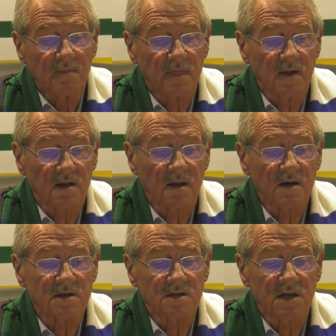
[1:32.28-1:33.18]
in
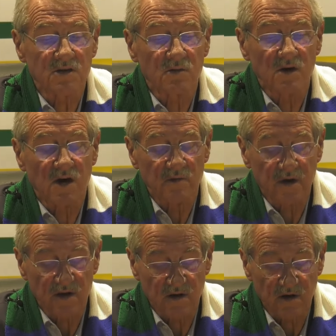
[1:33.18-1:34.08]
classes that will
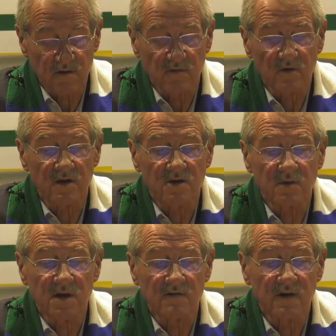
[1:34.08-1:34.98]
accommodate not more than
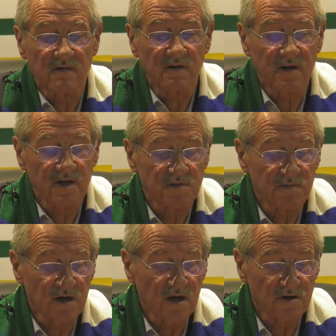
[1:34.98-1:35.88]
25 learners per
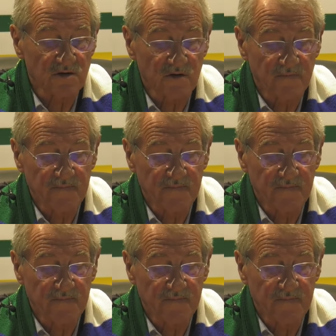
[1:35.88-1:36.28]
classroom.